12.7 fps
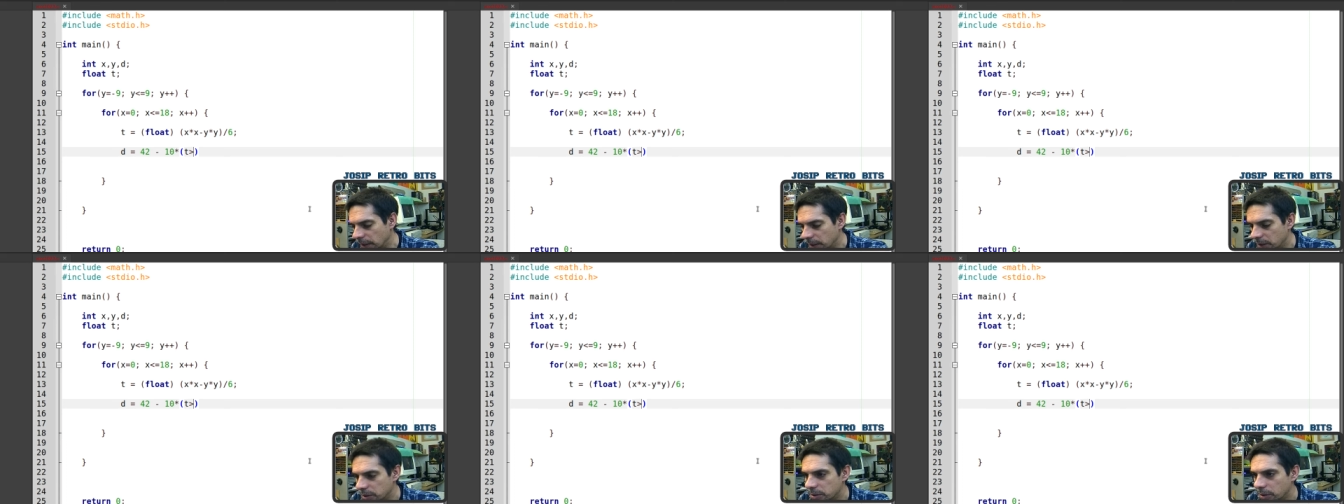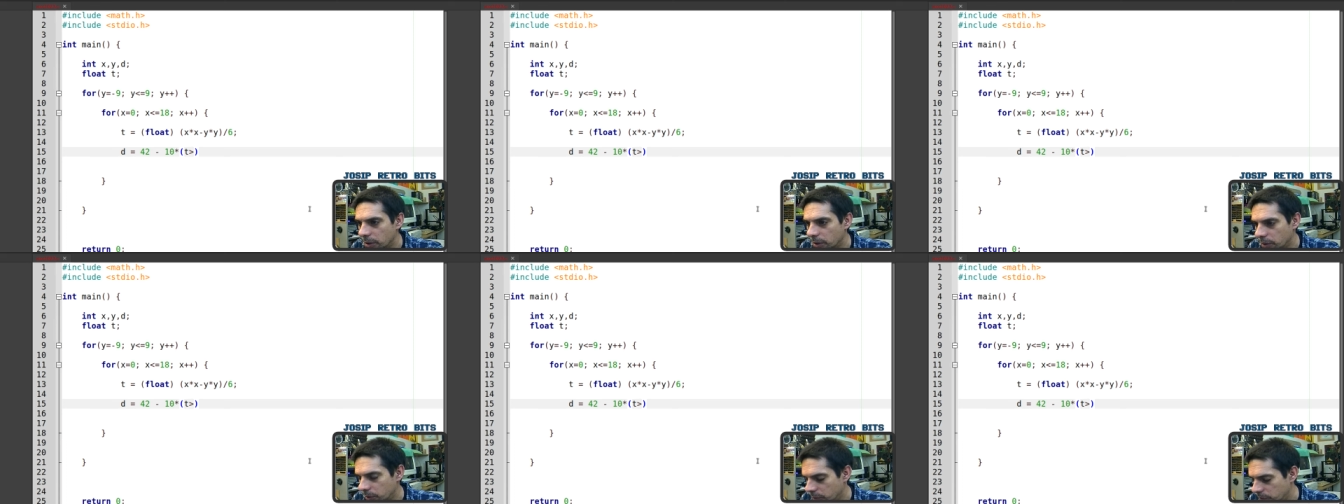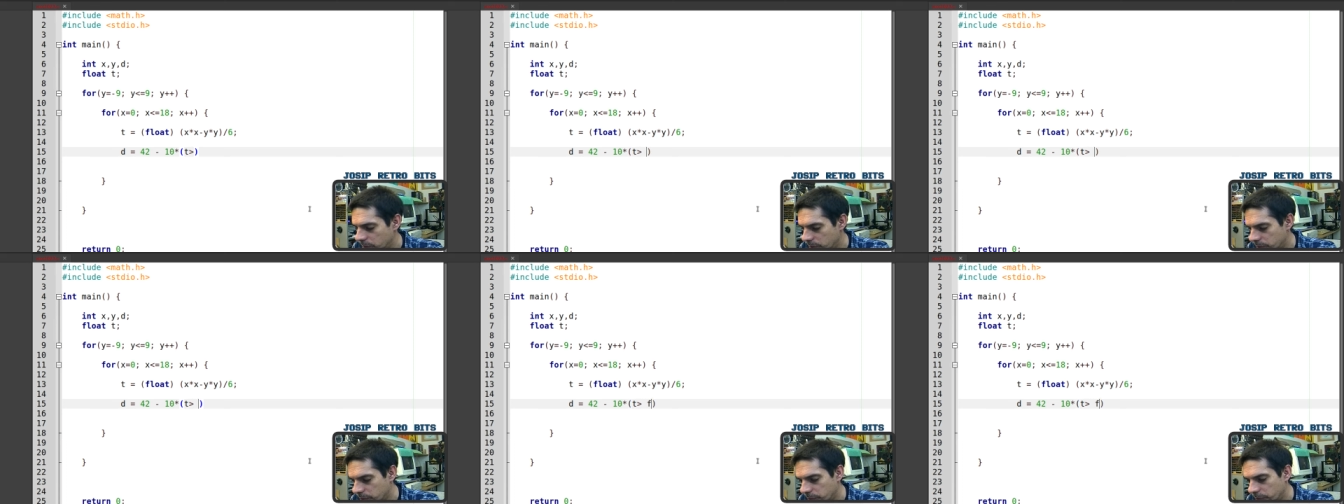So
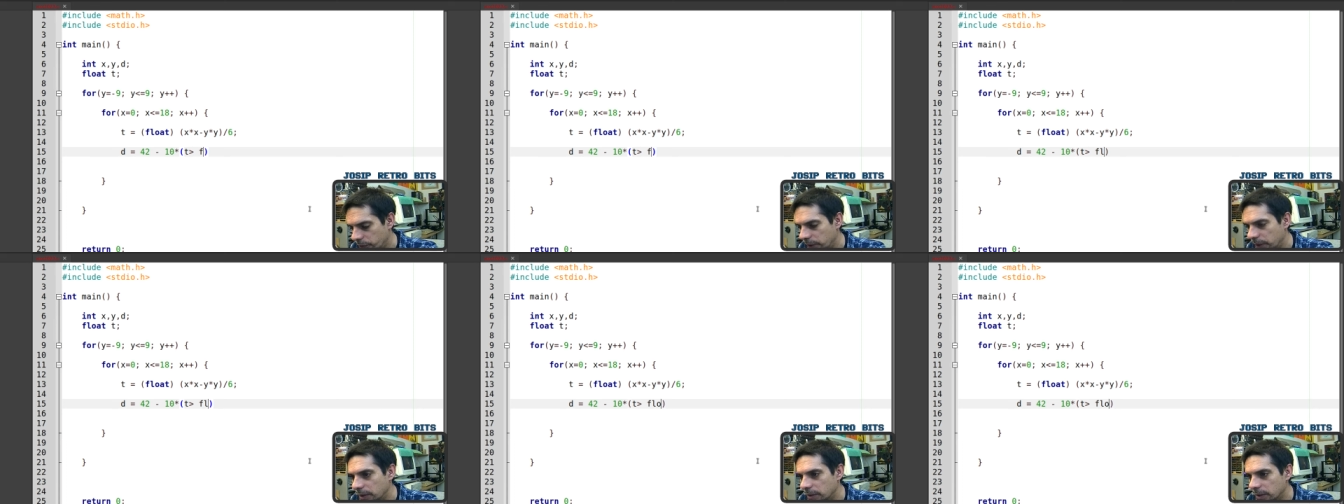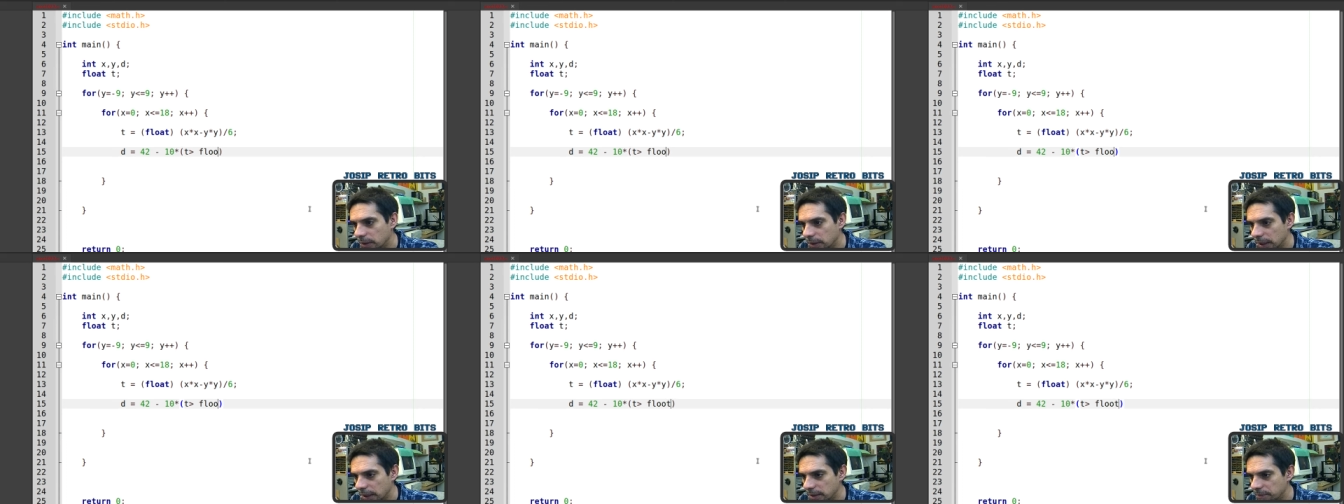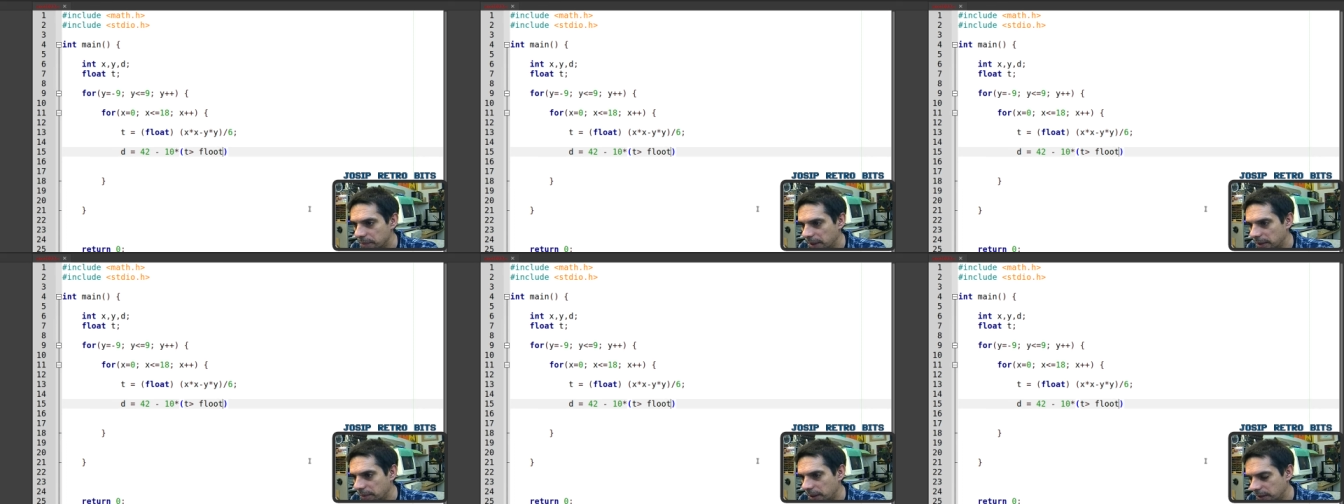we that's
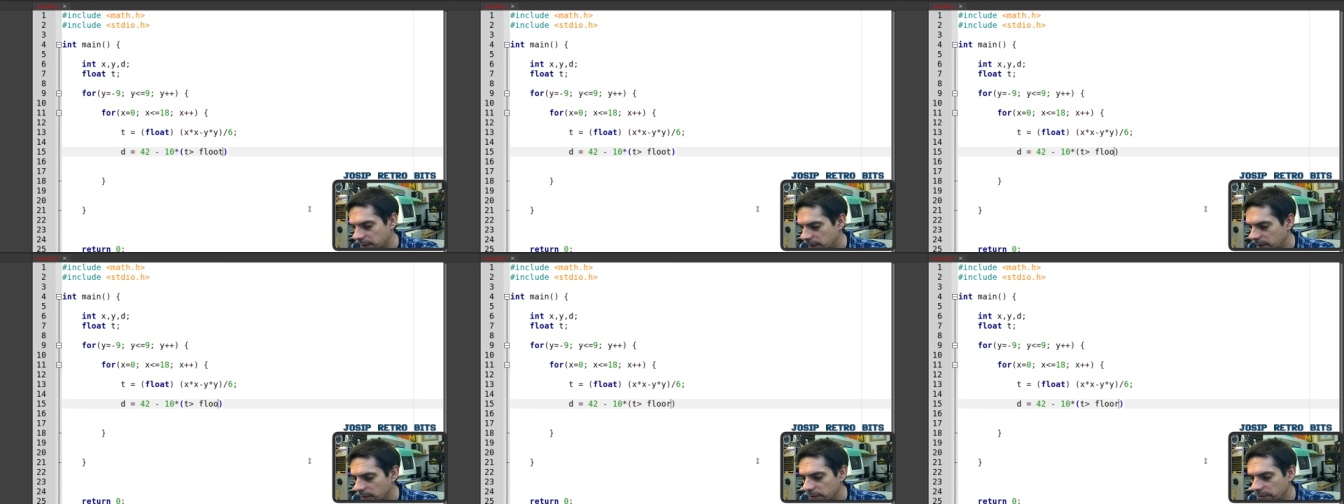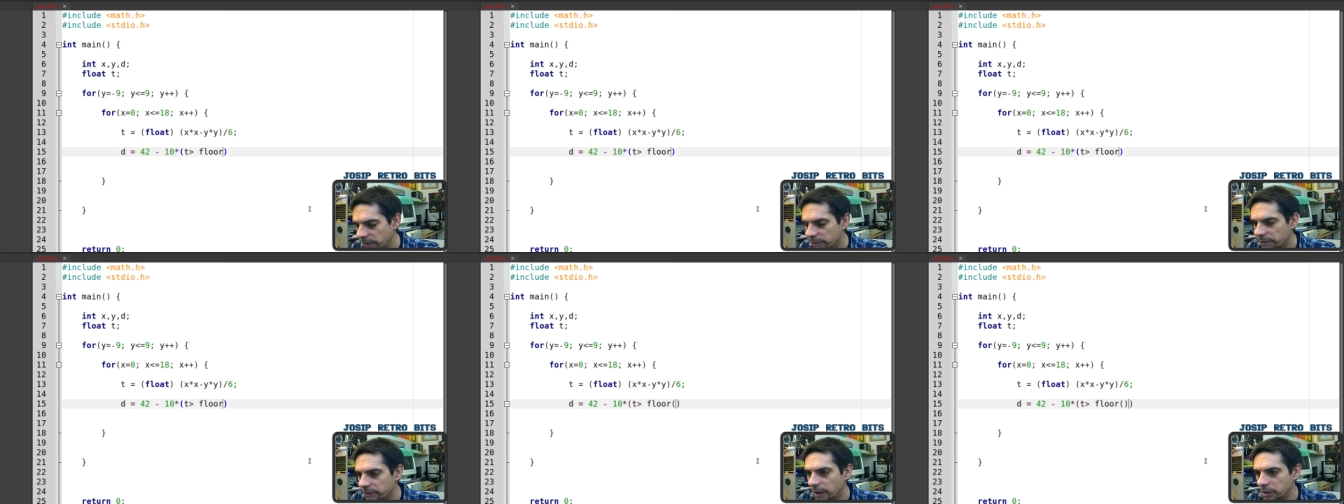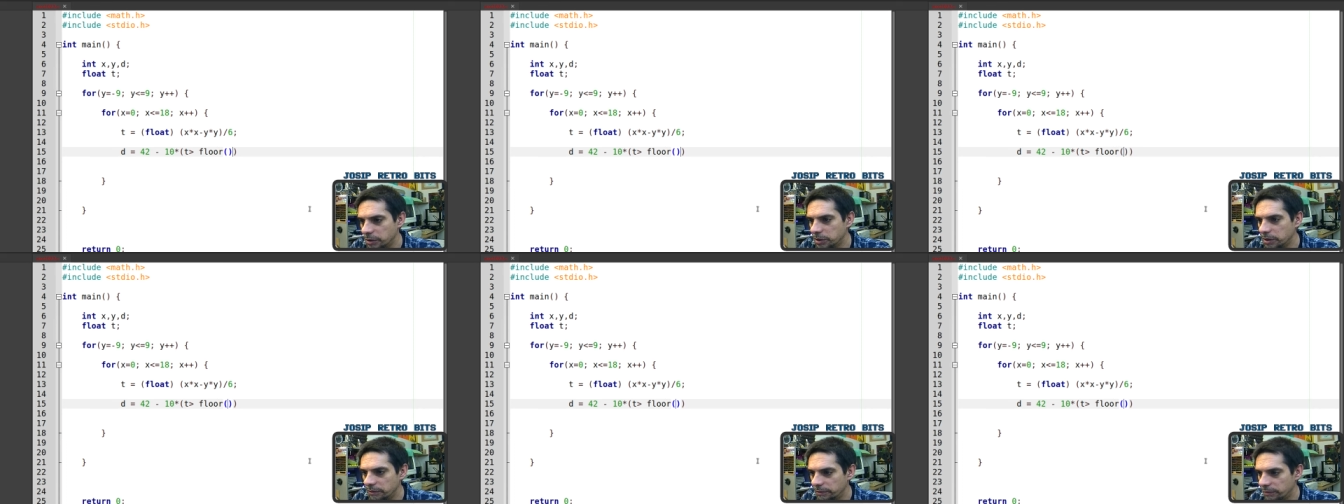mathematical
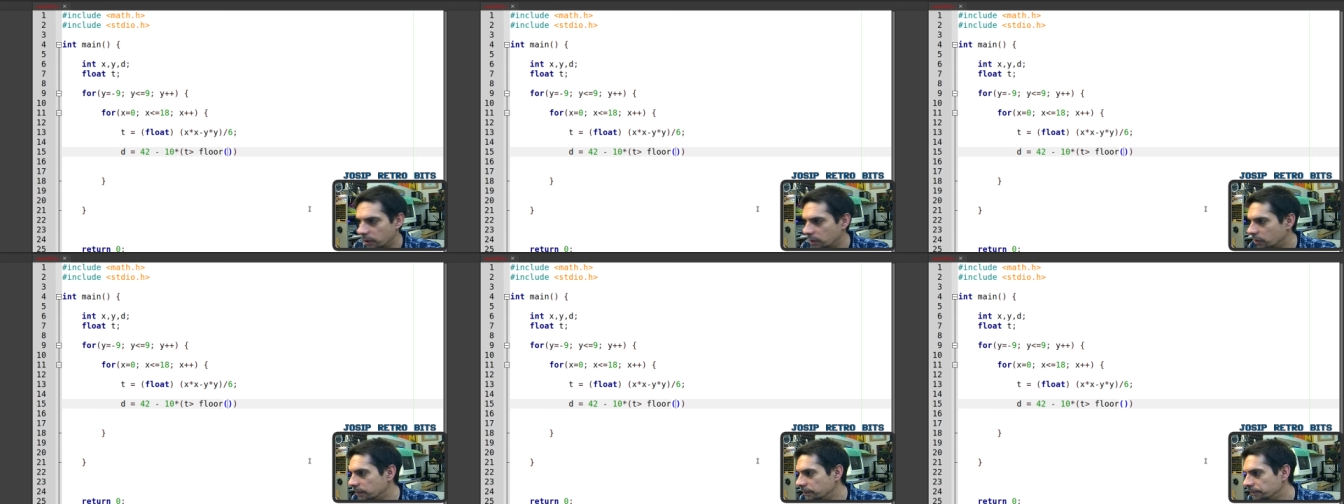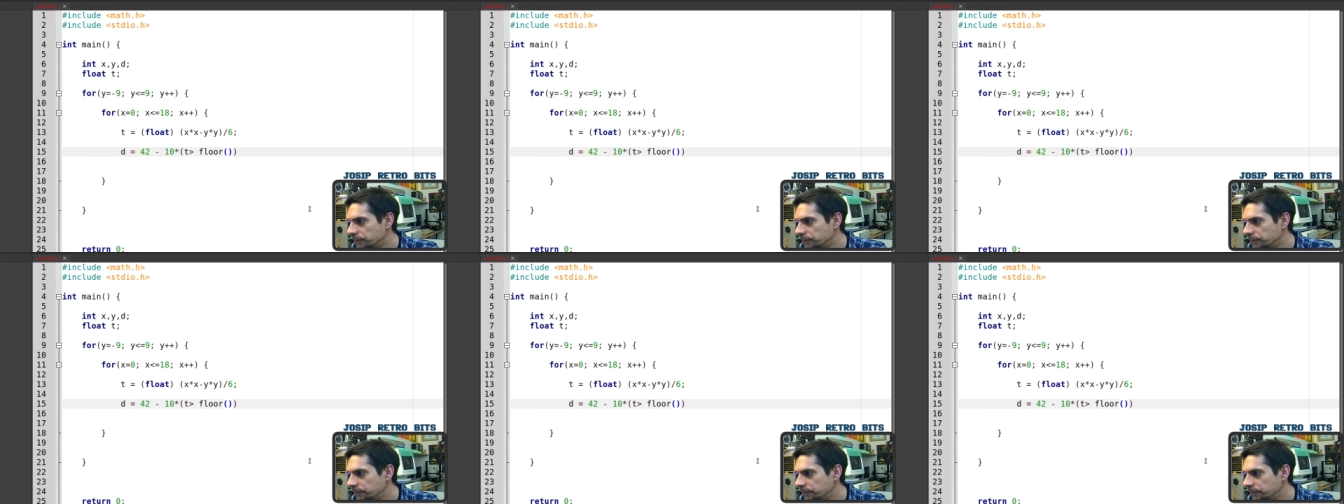function floor